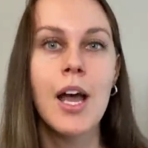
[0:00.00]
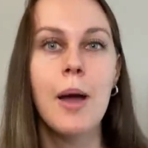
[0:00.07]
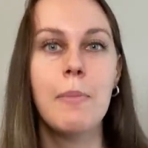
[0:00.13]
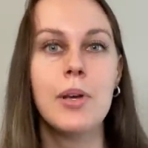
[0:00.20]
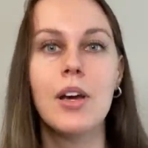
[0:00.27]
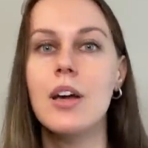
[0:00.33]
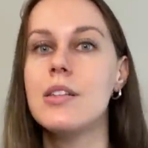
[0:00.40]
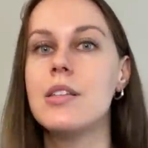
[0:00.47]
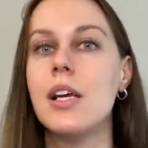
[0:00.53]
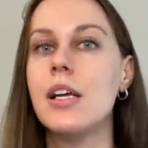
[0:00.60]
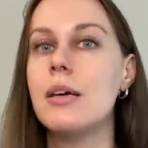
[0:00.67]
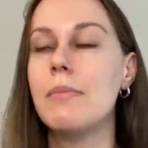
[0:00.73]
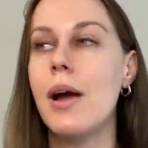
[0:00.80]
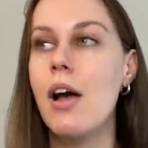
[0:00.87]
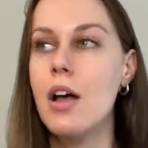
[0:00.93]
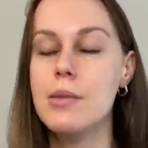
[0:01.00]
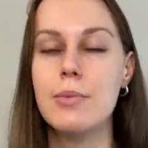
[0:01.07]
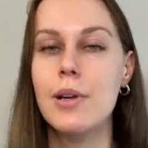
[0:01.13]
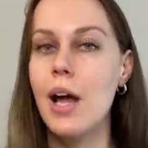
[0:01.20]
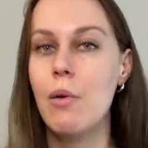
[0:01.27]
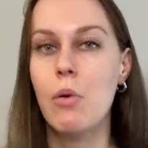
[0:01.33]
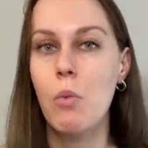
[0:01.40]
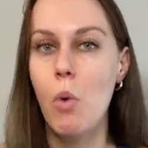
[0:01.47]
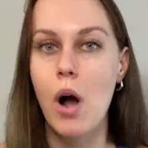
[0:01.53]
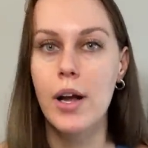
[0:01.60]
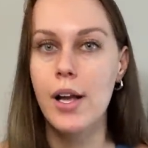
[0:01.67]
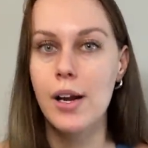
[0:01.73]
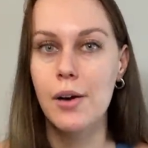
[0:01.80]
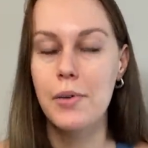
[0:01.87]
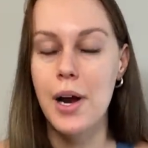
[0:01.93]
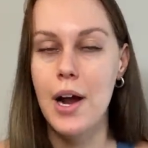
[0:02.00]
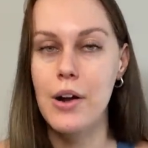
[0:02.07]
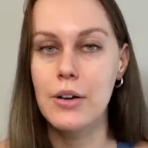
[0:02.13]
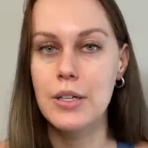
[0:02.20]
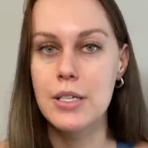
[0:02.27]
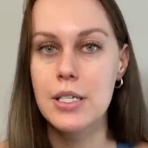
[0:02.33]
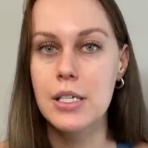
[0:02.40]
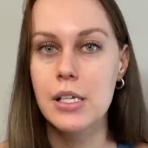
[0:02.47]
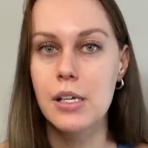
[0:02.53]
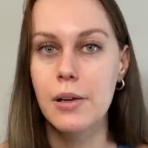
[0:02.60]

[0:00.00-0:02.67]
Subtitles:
because like my husband and I were walking around